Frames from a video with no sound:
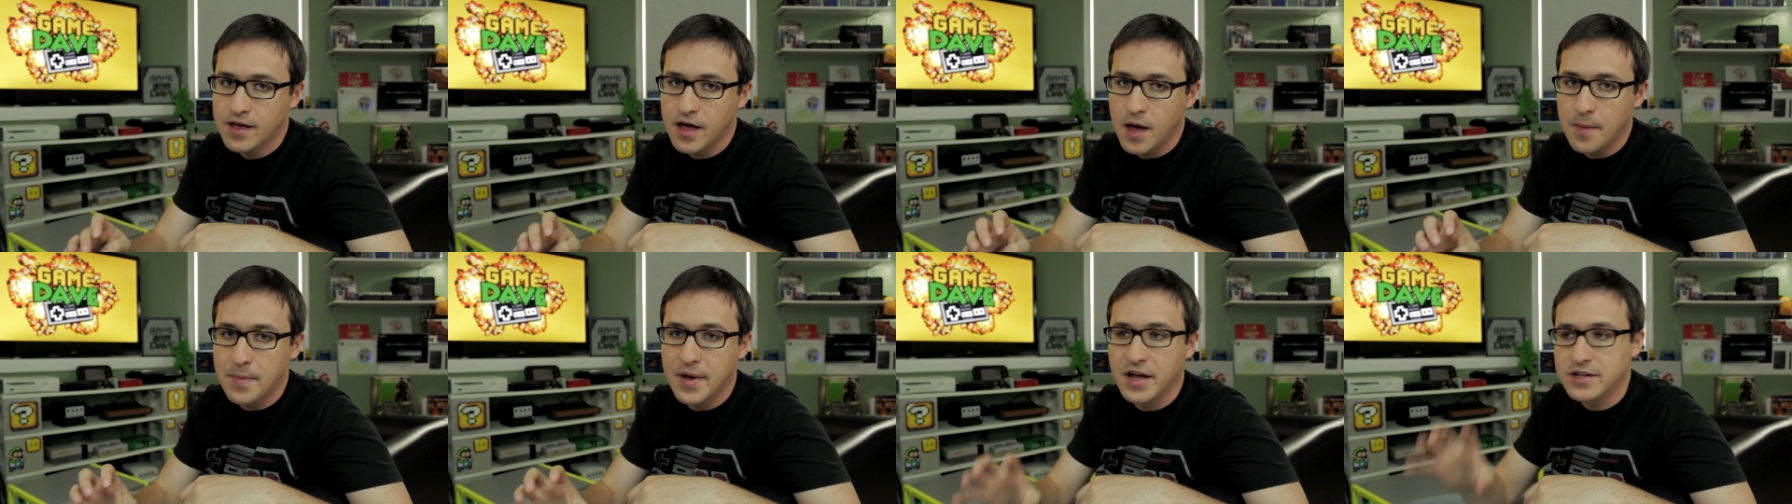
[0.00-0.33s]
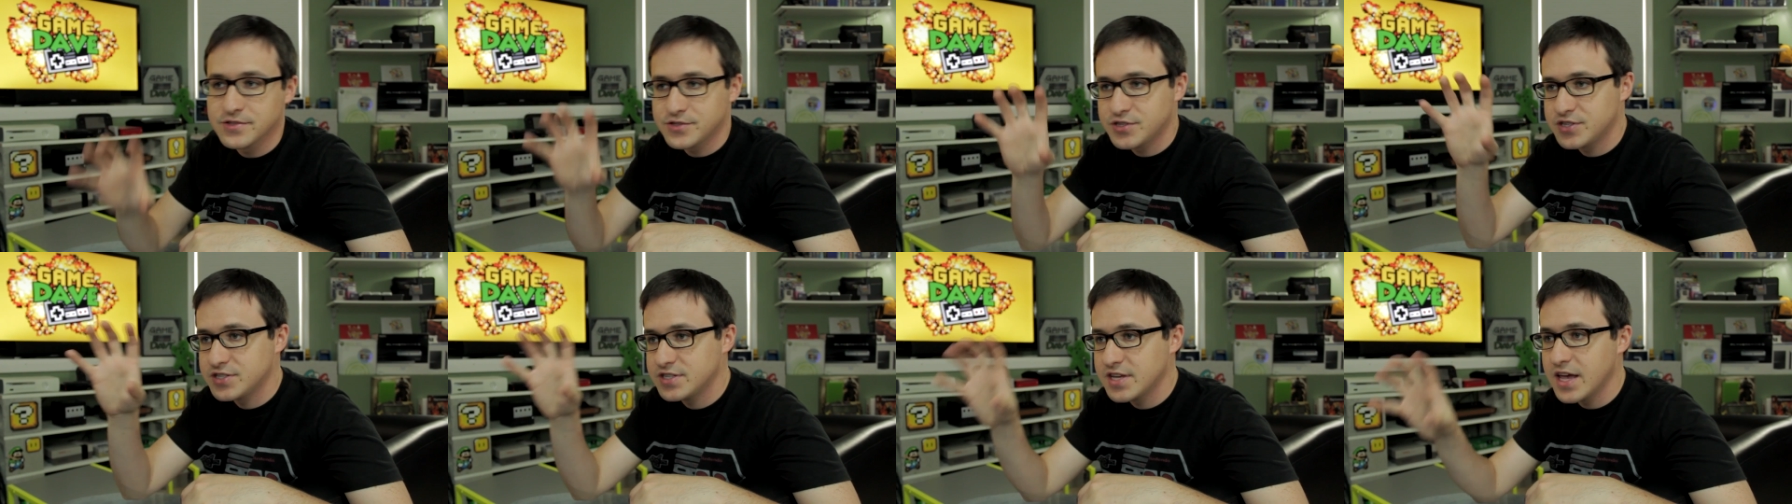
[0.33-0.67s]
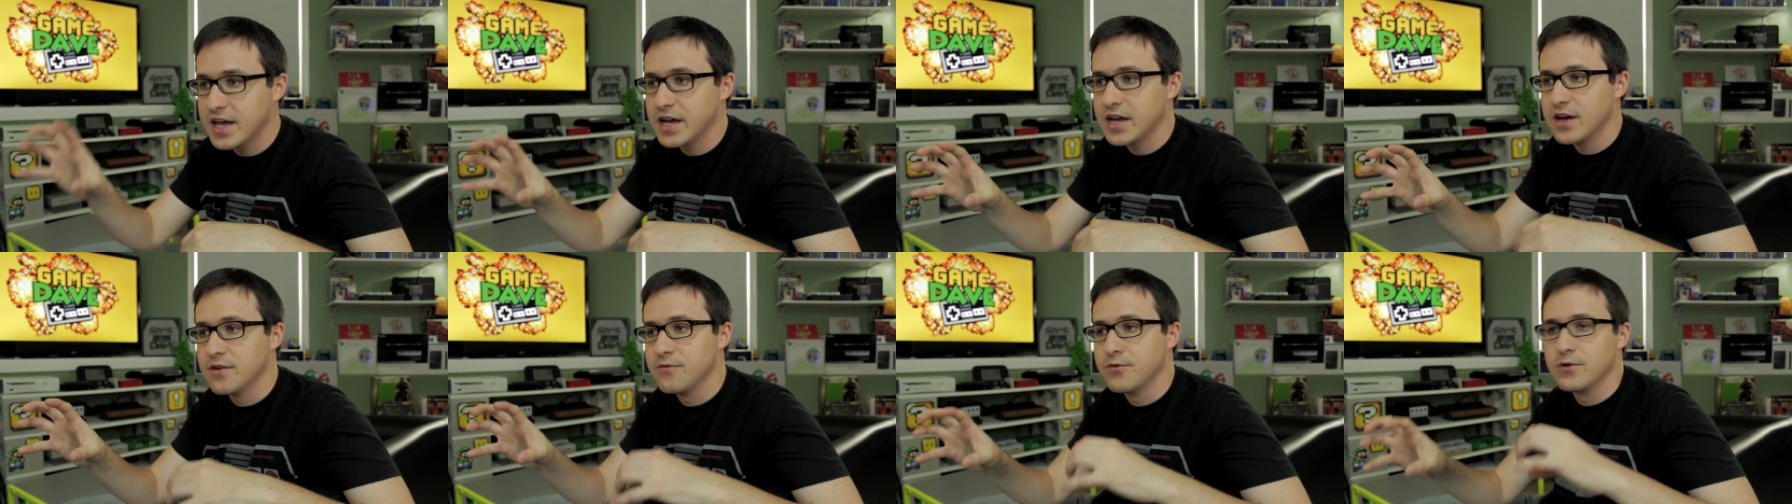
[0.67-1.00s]
about
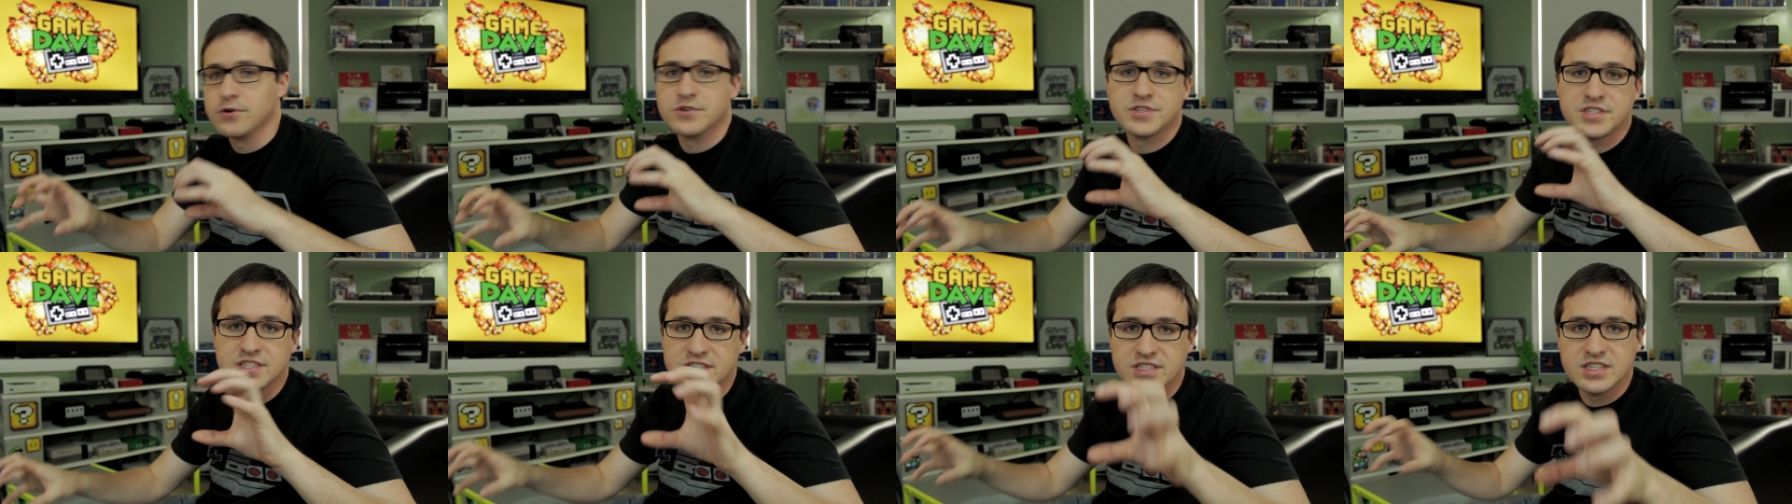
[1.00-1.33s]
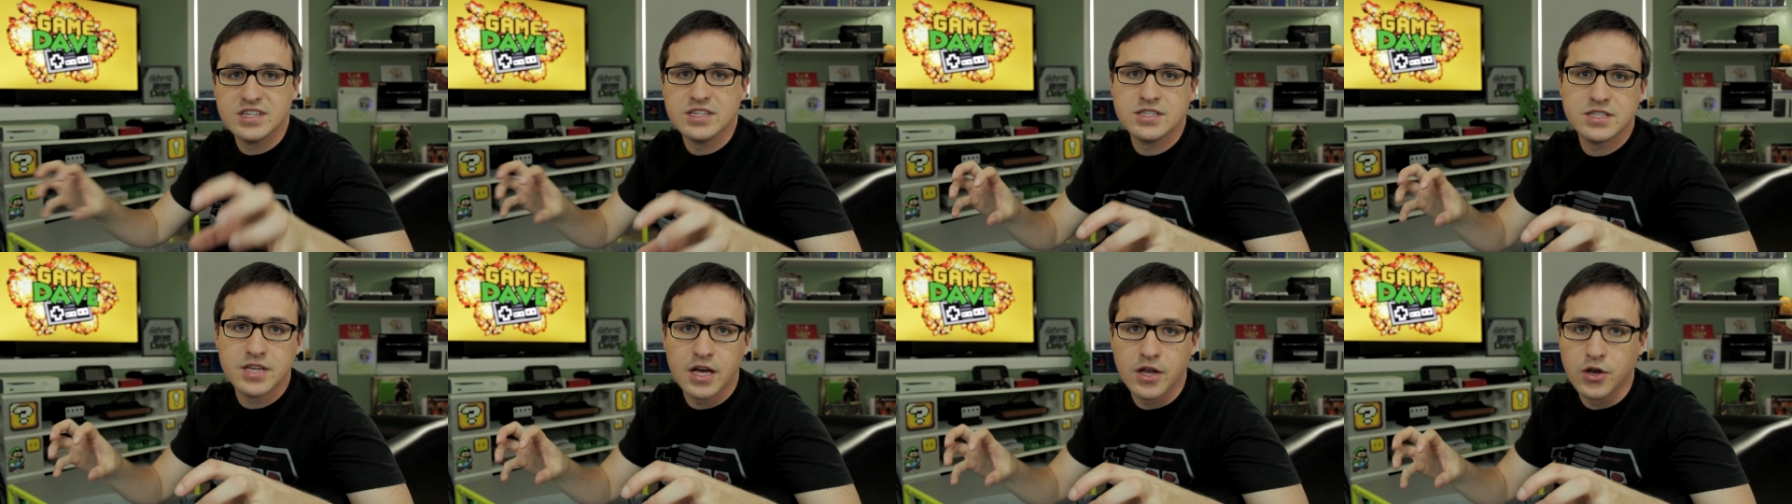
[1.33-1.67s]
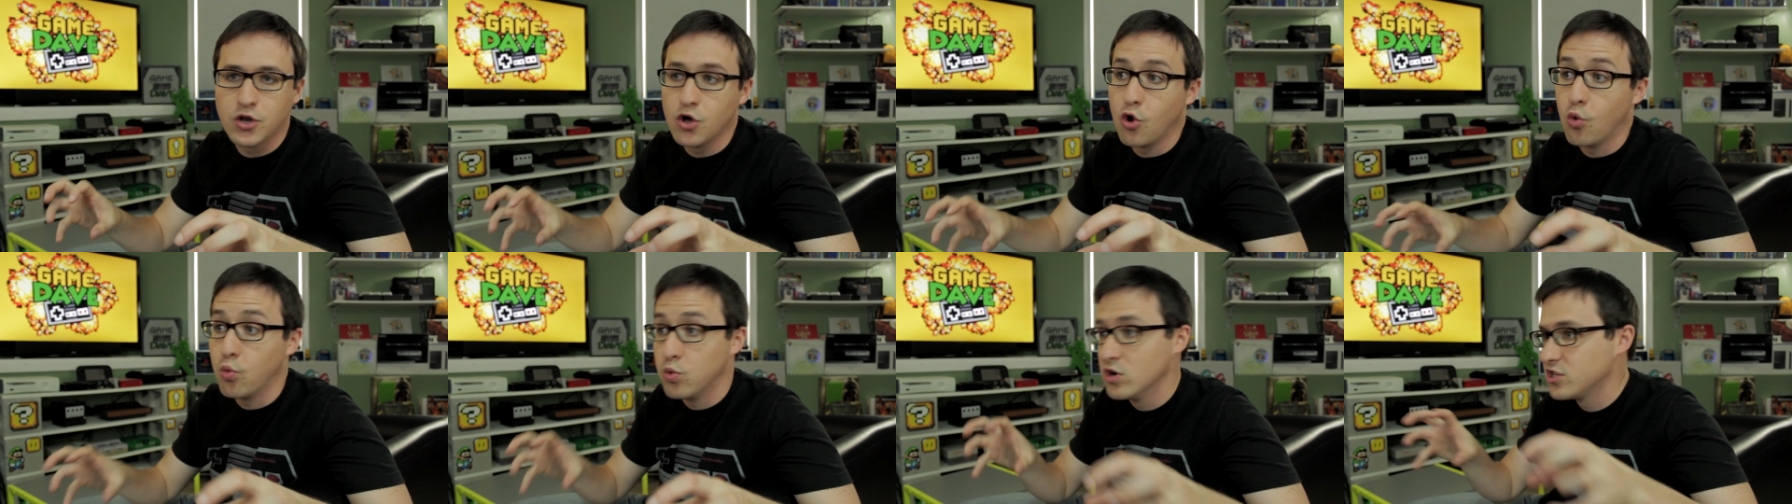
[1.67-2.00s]
Sega versus
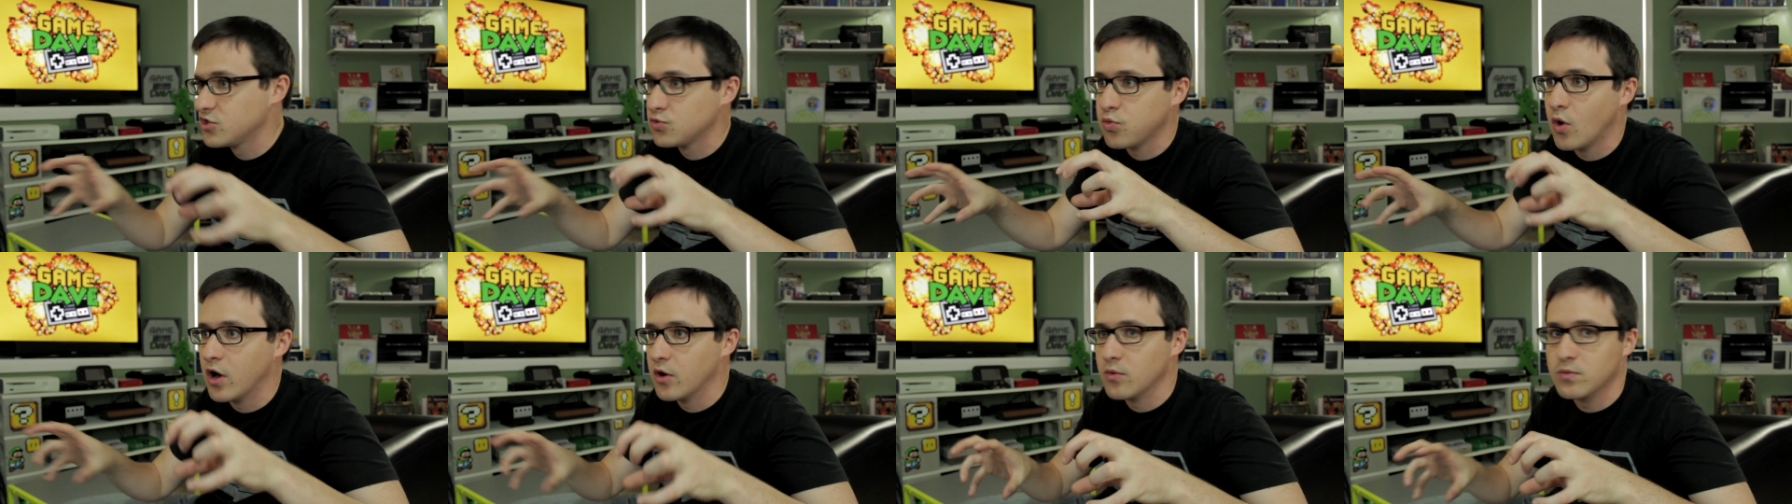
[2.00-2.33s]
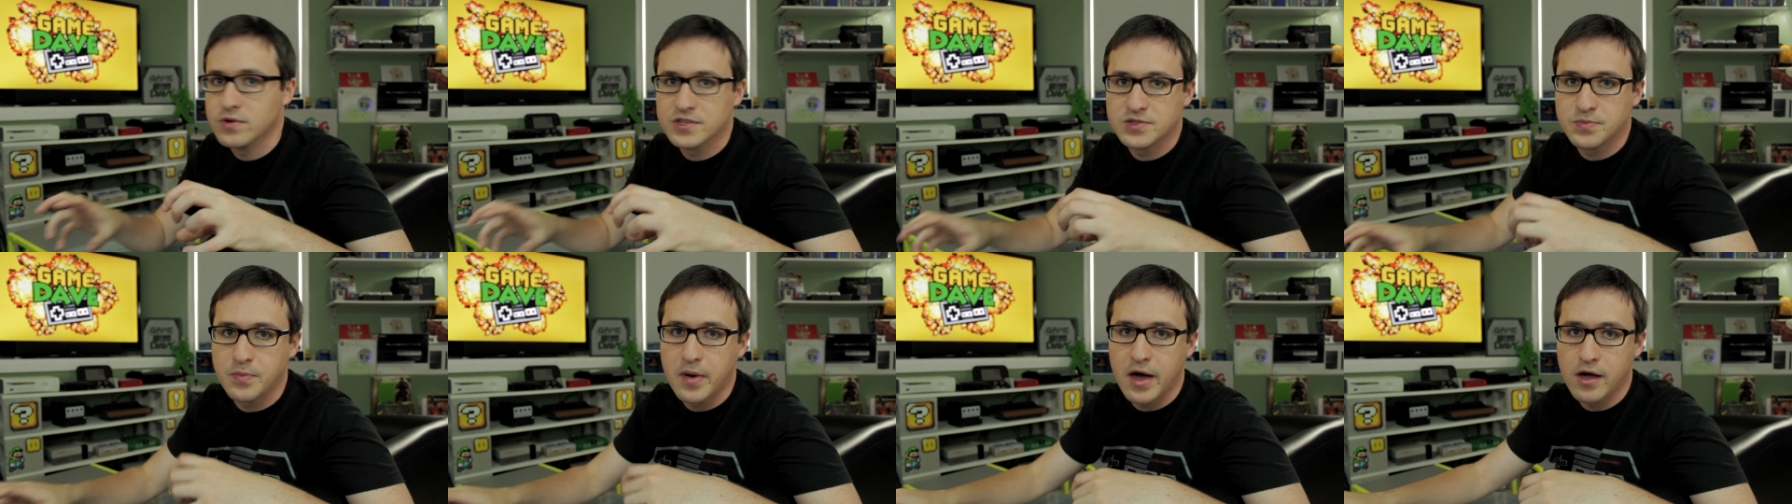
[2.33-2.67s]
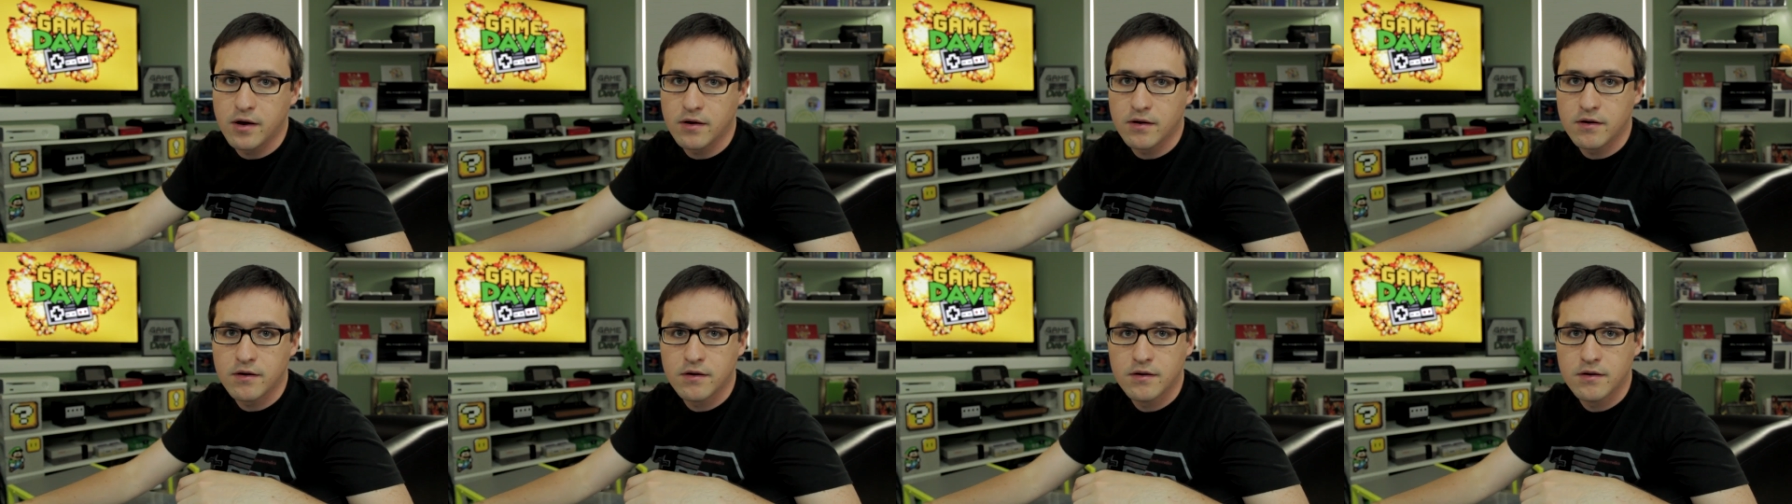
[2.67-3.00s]
Nintendo, which one was better.